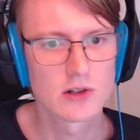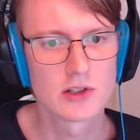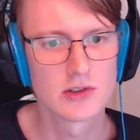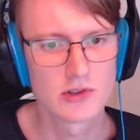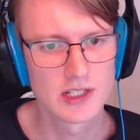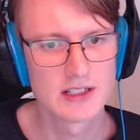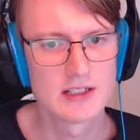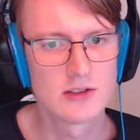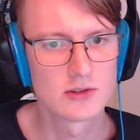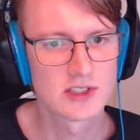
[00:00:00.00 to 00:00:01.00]
or you
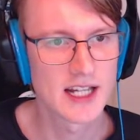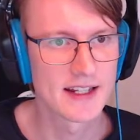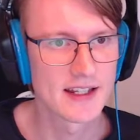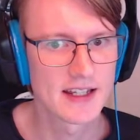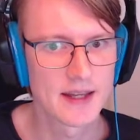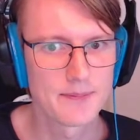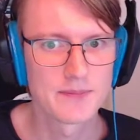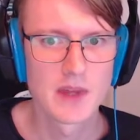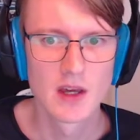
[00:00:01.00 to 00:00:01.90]
indeed use psych again.